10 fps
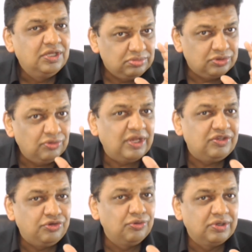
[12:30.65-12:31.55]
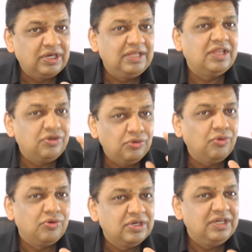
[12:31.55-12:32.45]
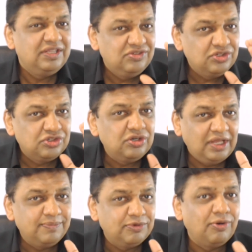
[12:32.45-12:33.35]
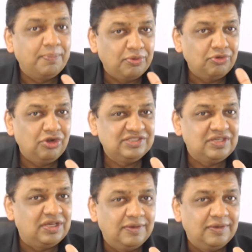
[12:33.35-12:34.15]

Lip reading: to ensuring that your organization keeps on progressing.